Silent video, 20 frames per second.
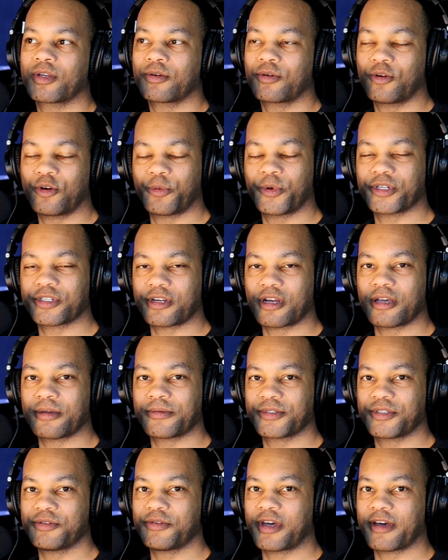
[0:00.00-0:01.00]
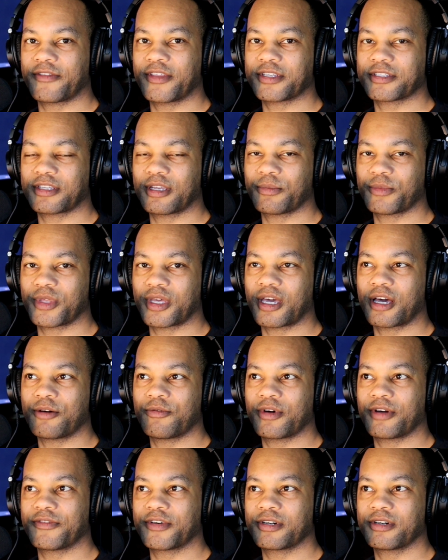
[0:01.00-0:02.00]
Corporate jobs do have that same thing.
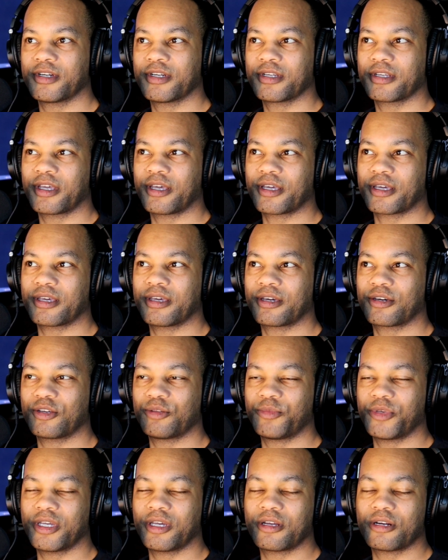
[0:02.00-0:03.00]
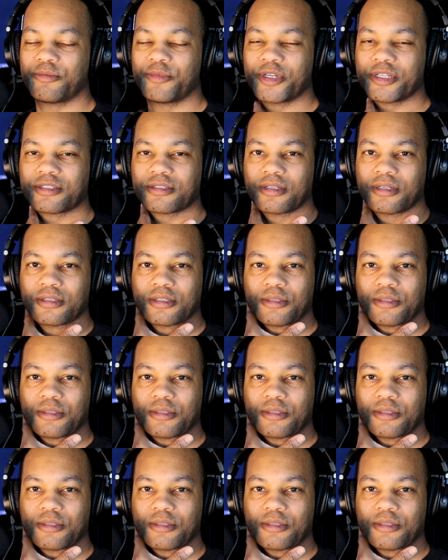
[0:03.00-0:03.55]
However, it, it could be hit or miss uh,